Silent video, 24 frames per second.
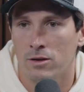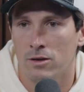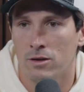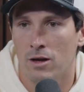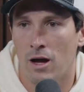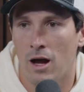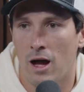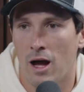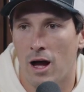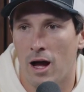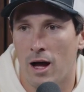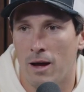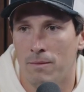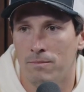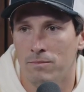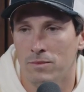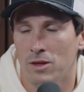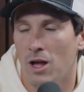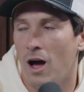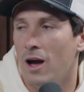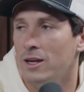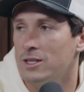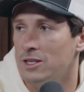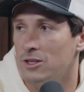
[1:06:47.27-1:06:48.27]

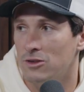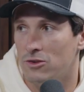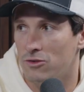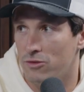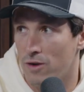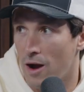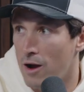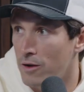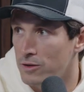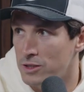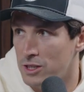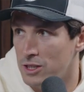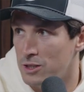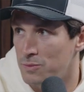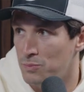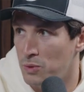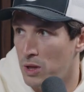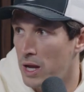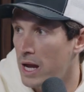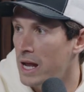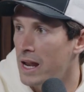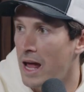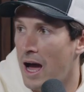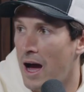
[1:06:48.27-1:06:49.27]
Lawson Krause is
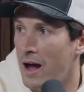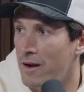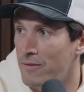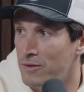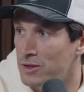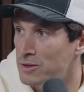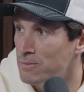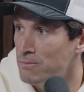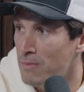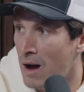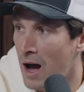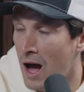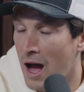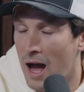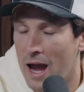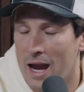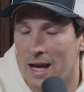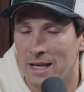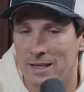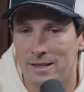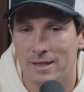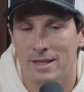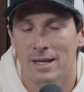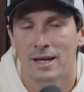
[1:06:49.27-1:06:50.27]
playing out of his
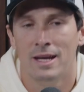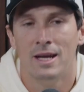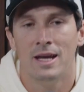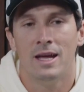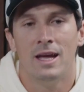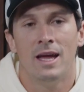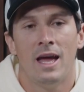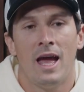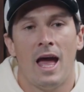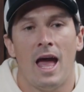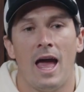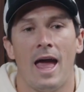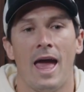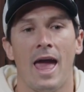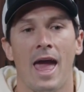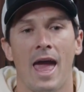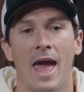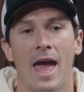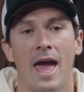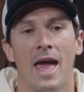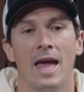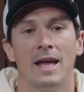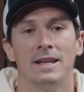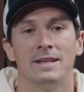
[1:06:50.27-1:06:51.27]
mind.
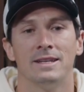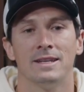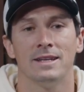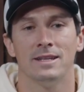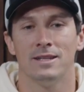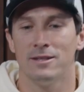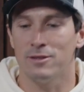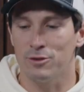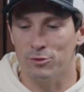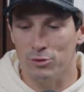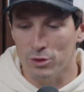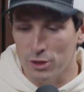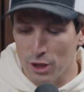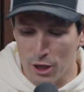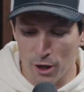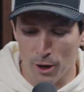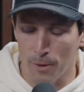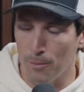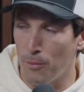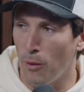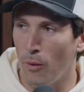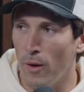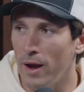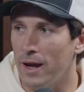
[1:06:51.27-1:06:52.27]
And to
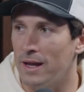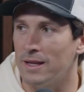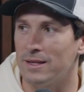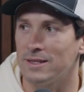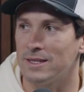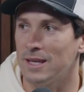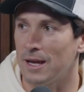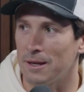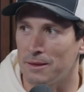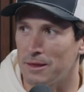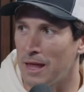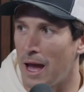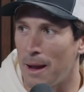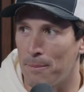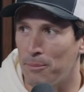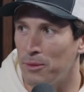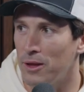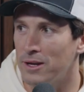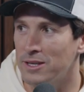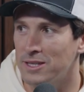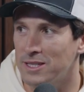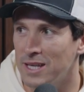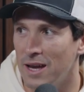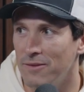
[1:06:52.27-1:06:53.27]
your point, it's at that
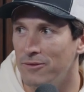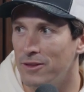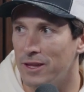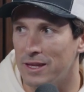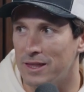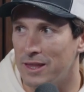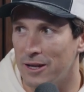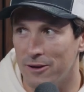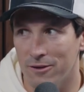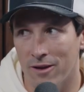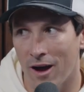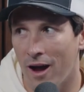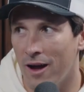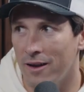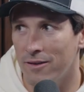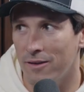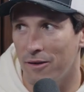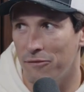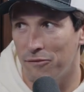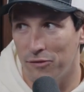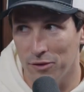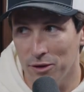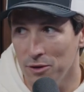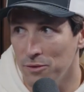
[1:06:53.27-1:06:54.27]
+7, like they're not
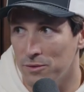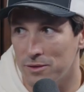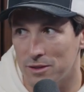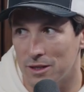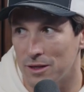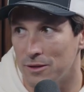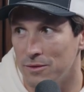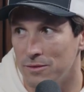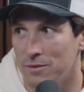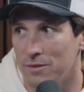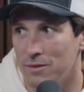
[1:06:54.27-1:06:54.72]
a fluke, dude.